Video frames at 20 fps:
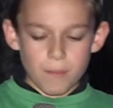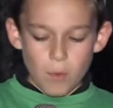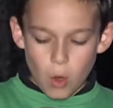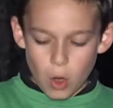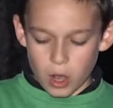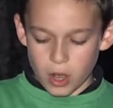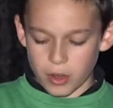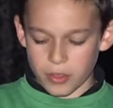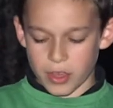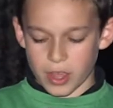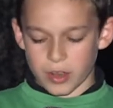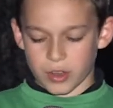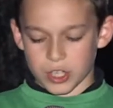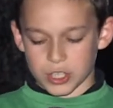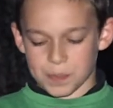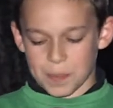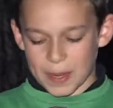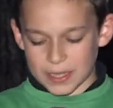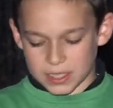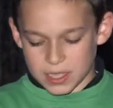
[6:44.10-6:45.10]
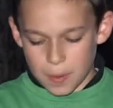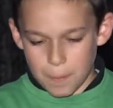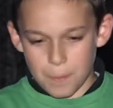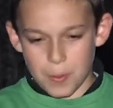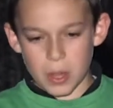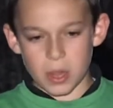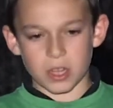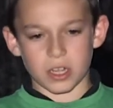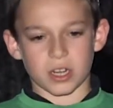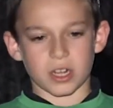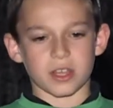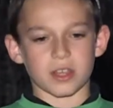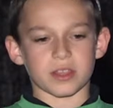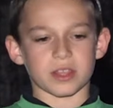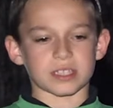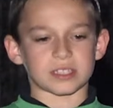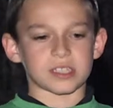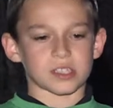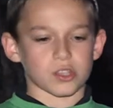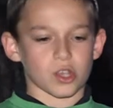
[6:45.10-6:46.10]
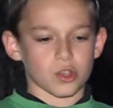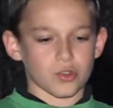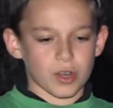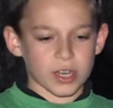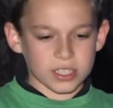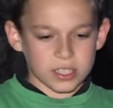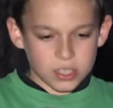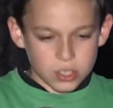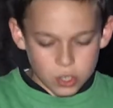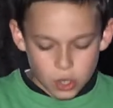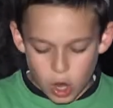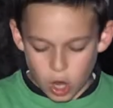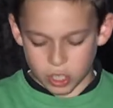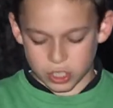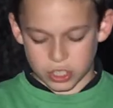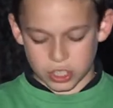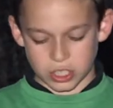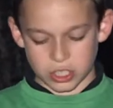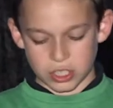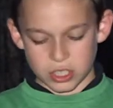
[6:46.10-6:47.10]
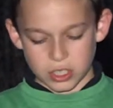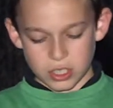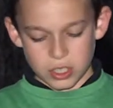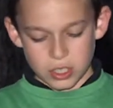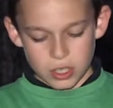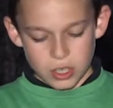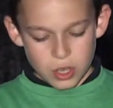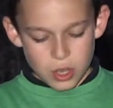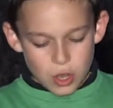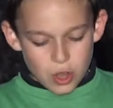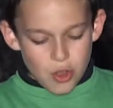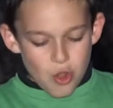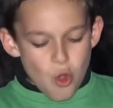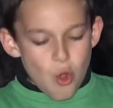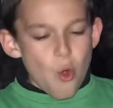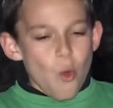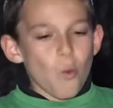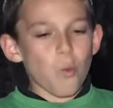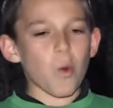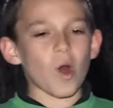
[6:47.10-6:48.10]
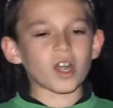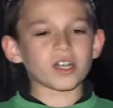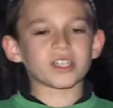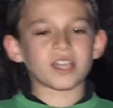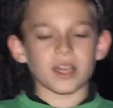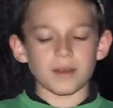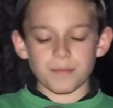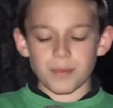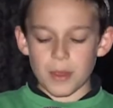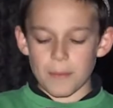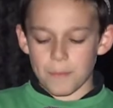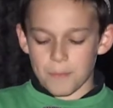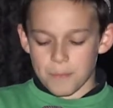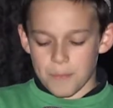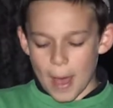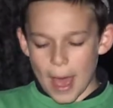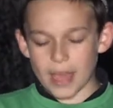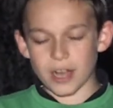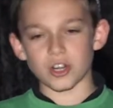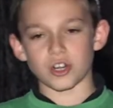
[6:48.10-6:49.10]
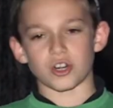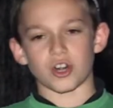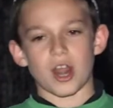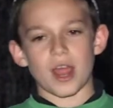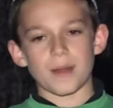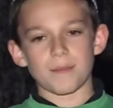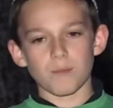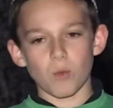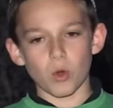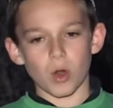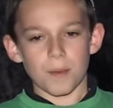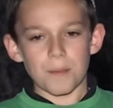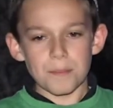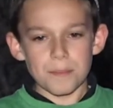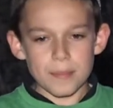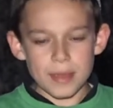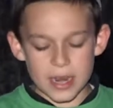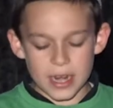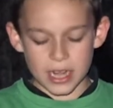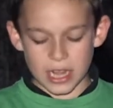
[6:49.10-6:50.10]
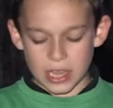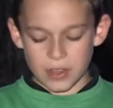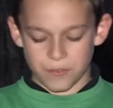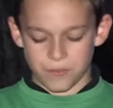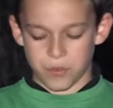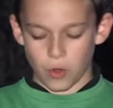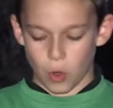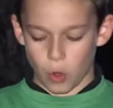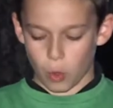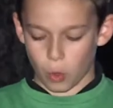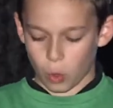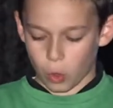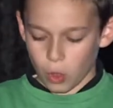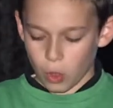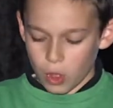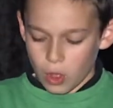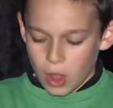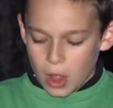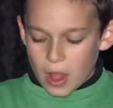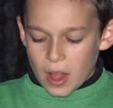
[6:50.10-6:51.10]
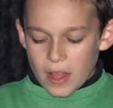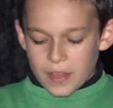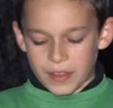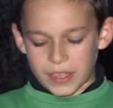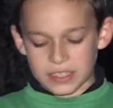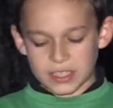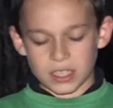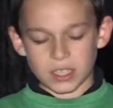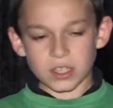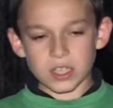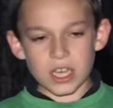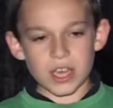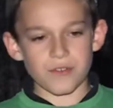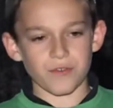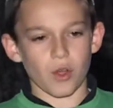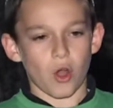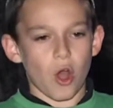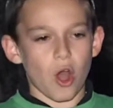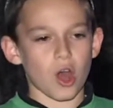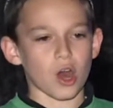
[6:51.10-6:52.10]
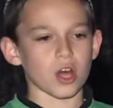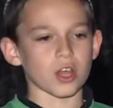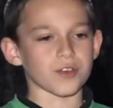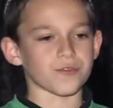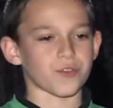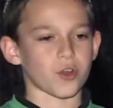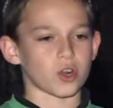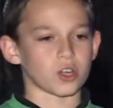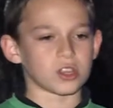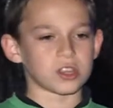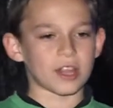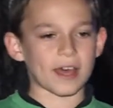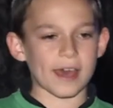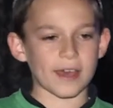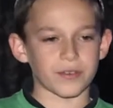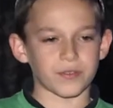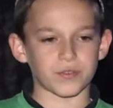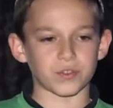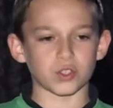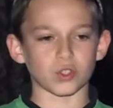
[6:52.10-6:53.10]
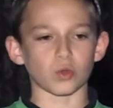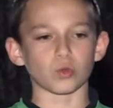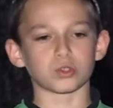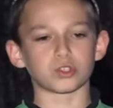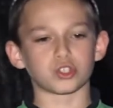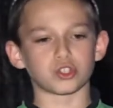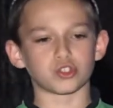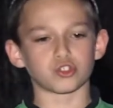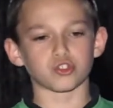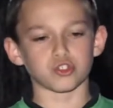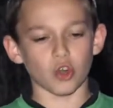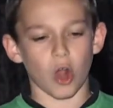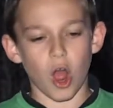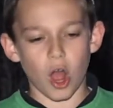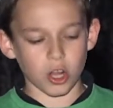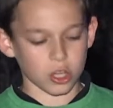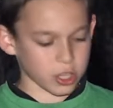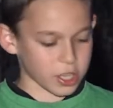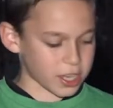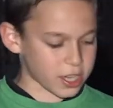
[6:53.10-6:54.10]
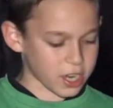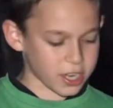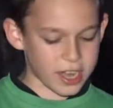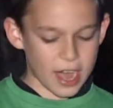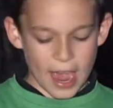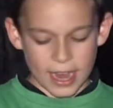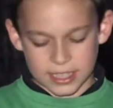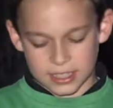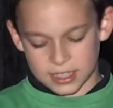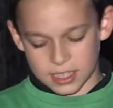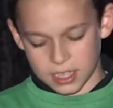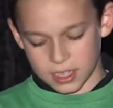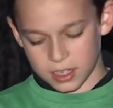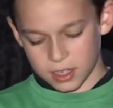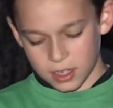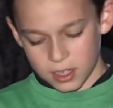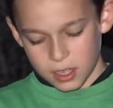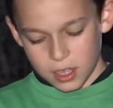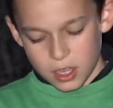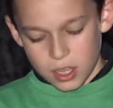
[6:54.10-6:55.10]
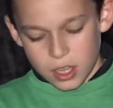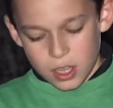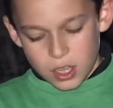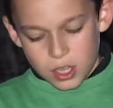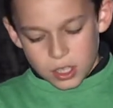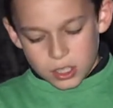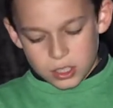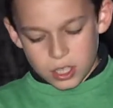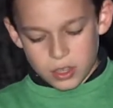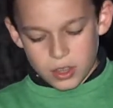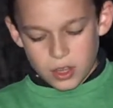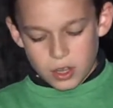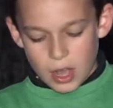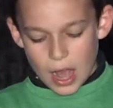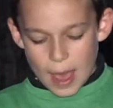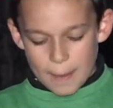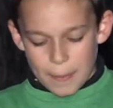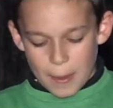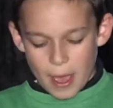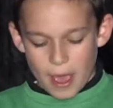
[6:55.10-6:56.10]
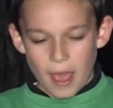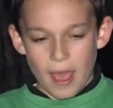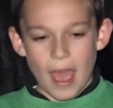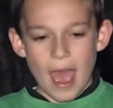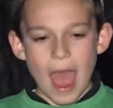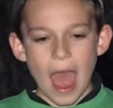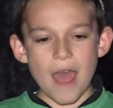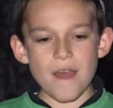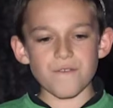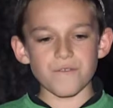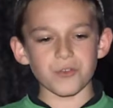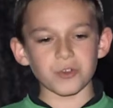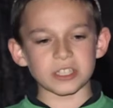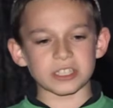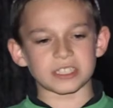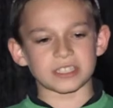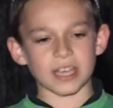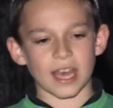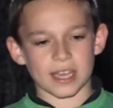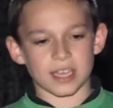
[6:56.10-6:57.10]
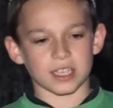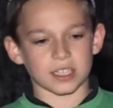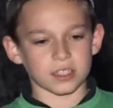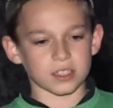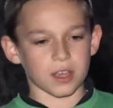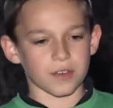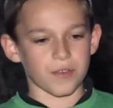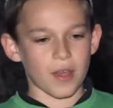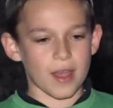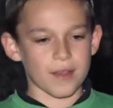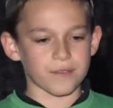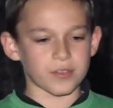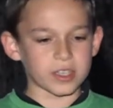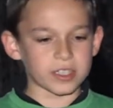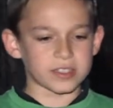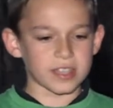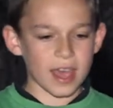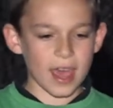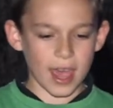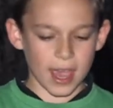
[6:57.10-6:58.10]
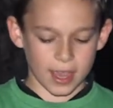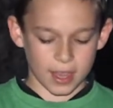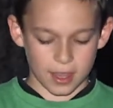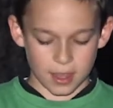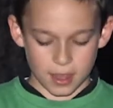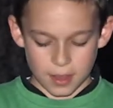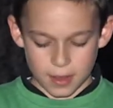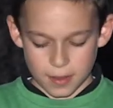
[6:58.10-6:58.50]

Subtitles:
more than a responsibility, this is a great schus. What can be better and more meaningful than to live all of our life so strongly connected to the Rebbe every second of every day?